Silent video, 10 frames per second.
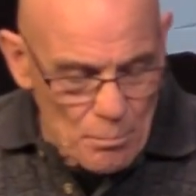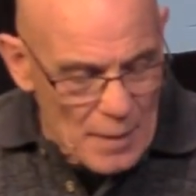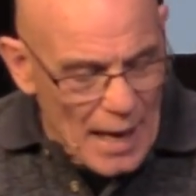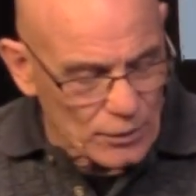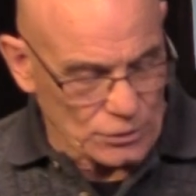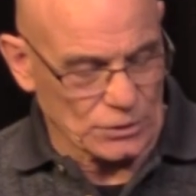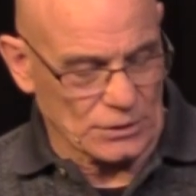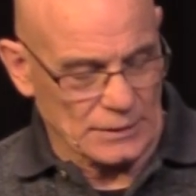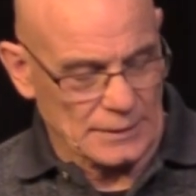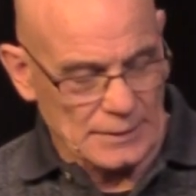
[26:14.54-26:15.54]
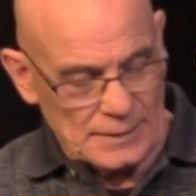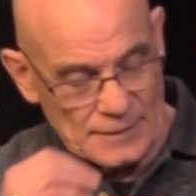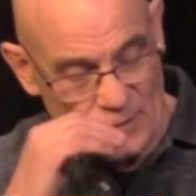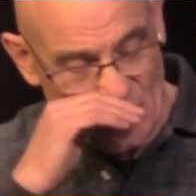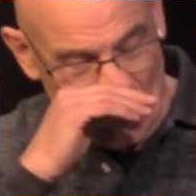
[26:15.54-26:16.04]
amount.
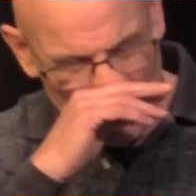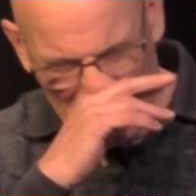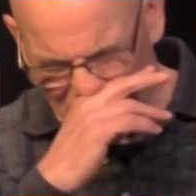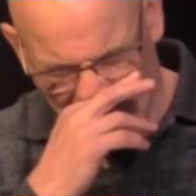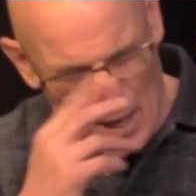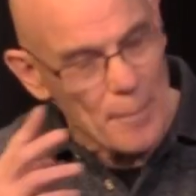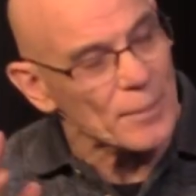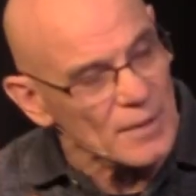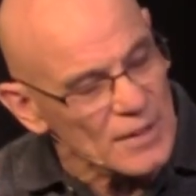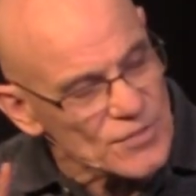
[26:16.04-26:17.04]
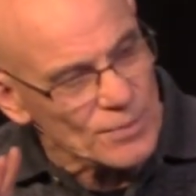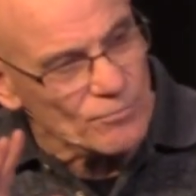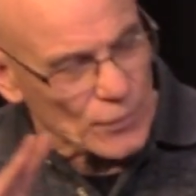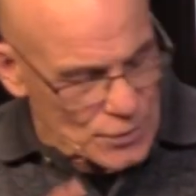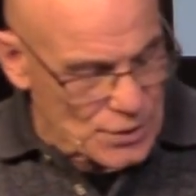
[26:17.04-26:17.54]
And so we have
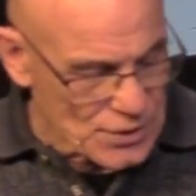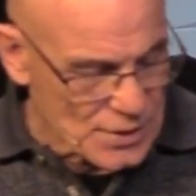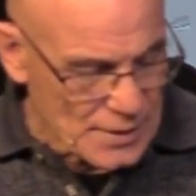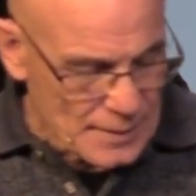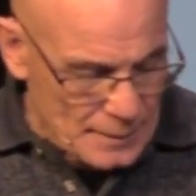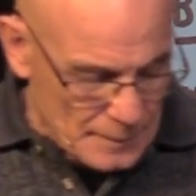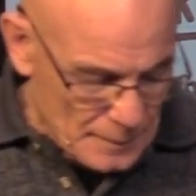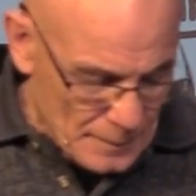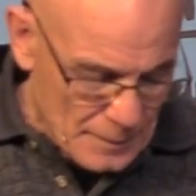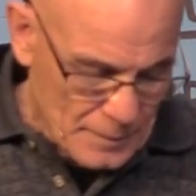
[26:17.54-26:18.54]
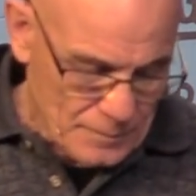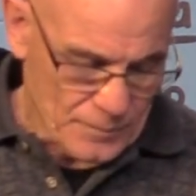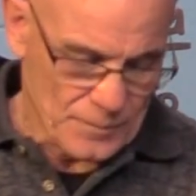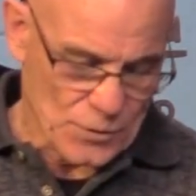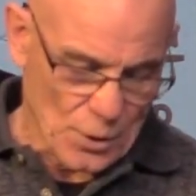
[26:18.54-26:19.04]
capitalism versus
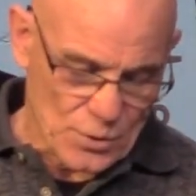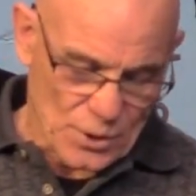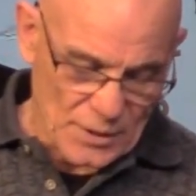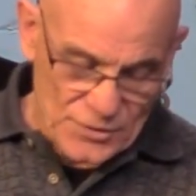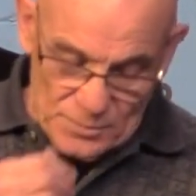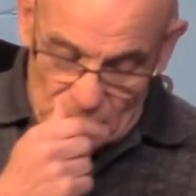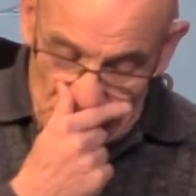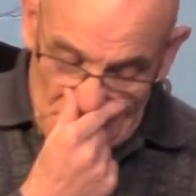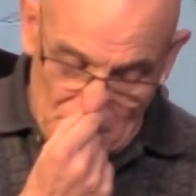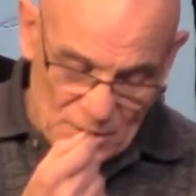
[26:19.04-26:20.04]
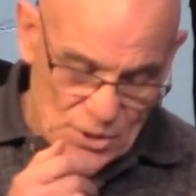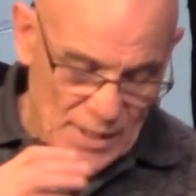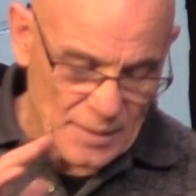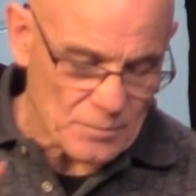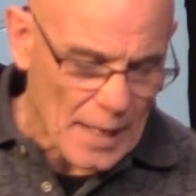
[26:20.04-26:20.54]
socialism to some
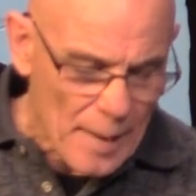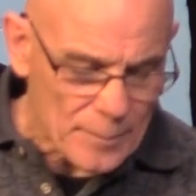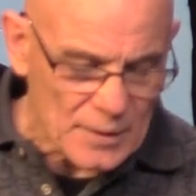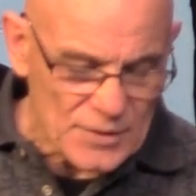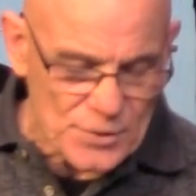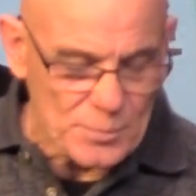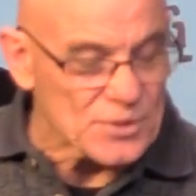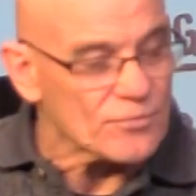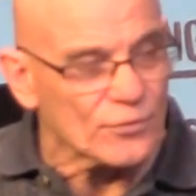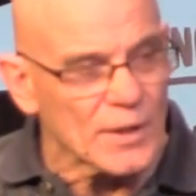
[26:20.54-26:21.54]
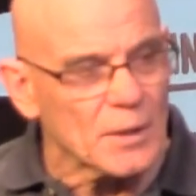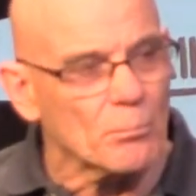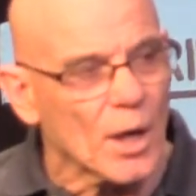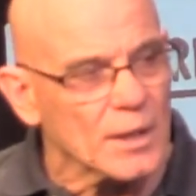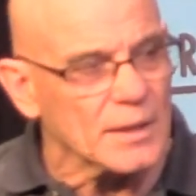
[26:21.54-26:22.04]
extent. Capitalism is a
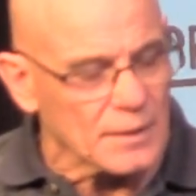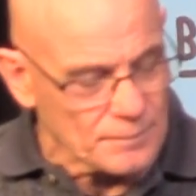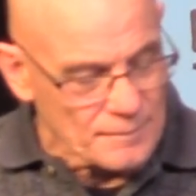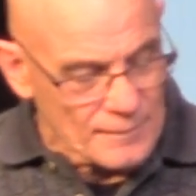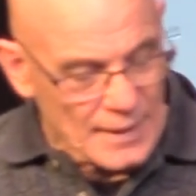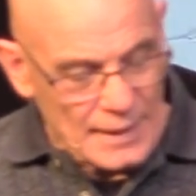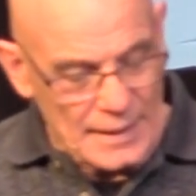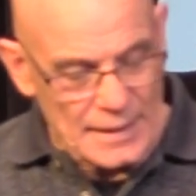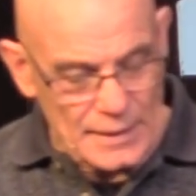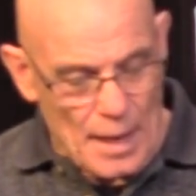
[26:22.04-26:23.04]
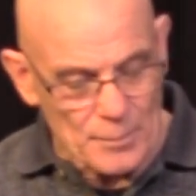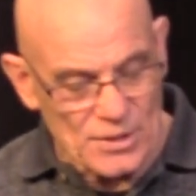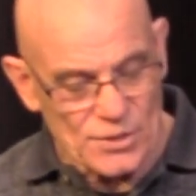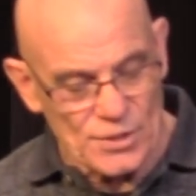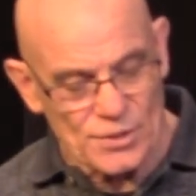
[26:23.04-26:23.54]
free market
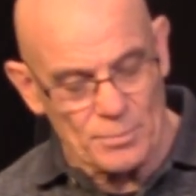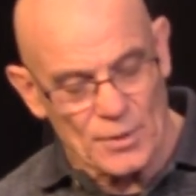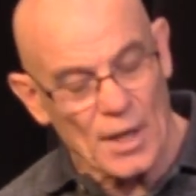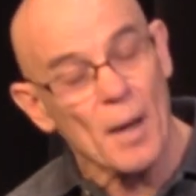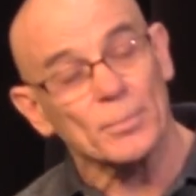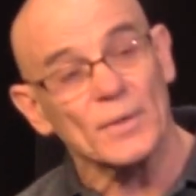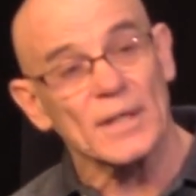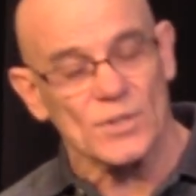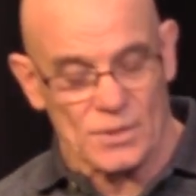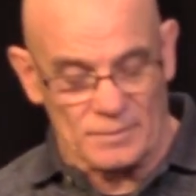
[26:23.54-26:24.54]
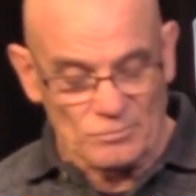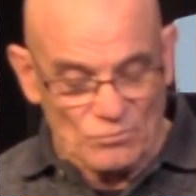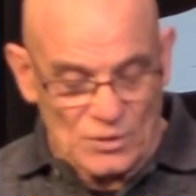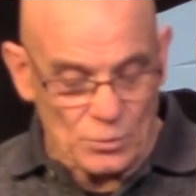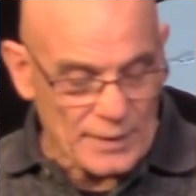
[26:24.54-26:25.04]
economic system that operates
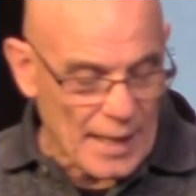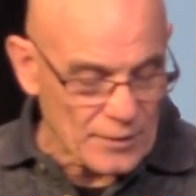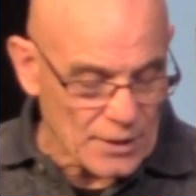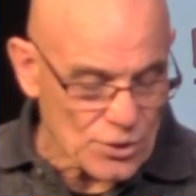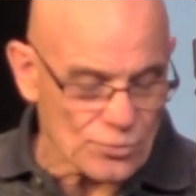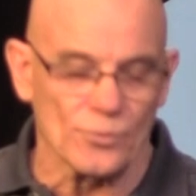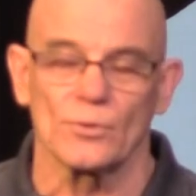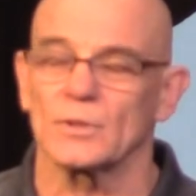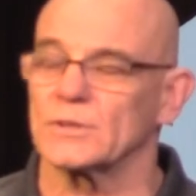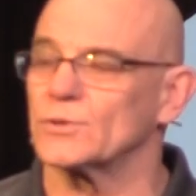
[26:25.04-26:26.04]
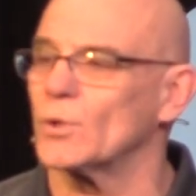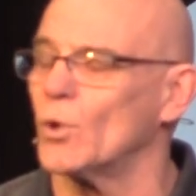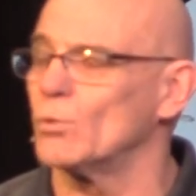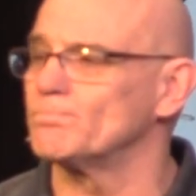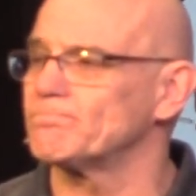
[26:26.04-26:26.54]
without external
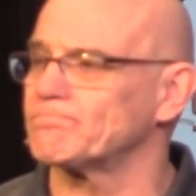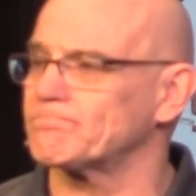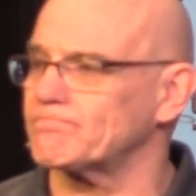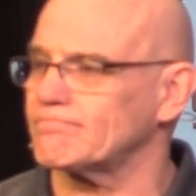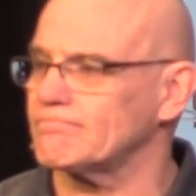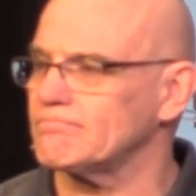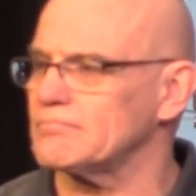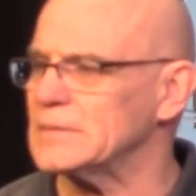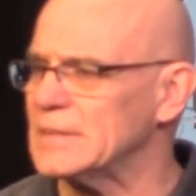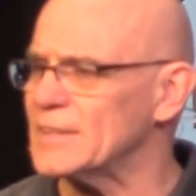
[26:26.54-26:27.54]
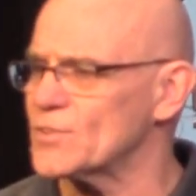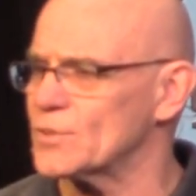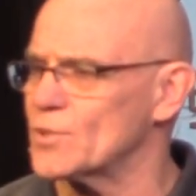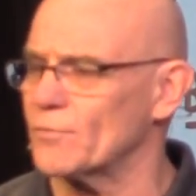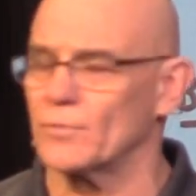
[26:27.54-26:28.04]
control.
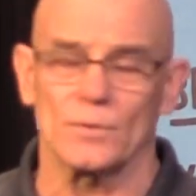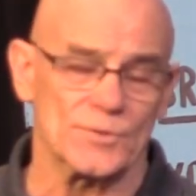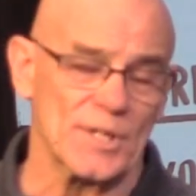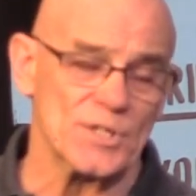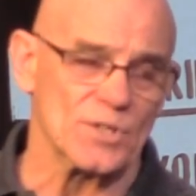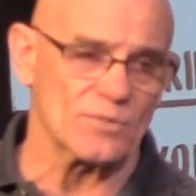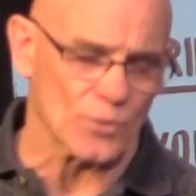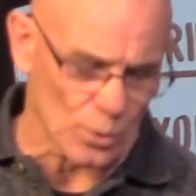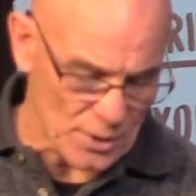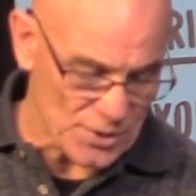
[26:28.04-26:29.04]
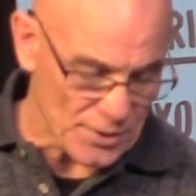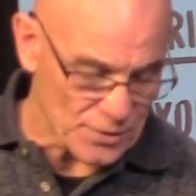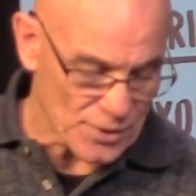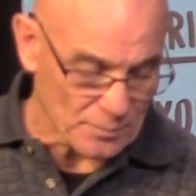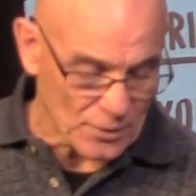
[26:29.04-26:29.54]
That's a generalization, of course,
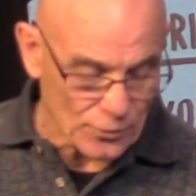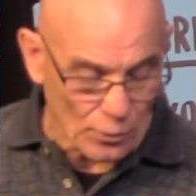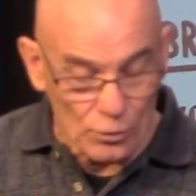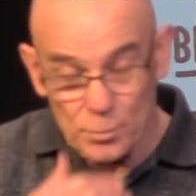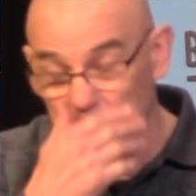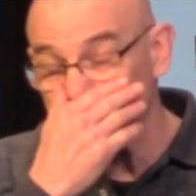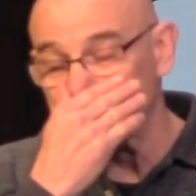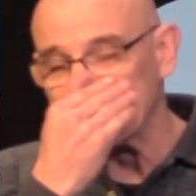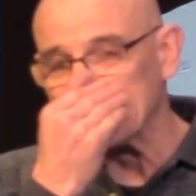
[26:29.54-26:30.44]
there's some controls, but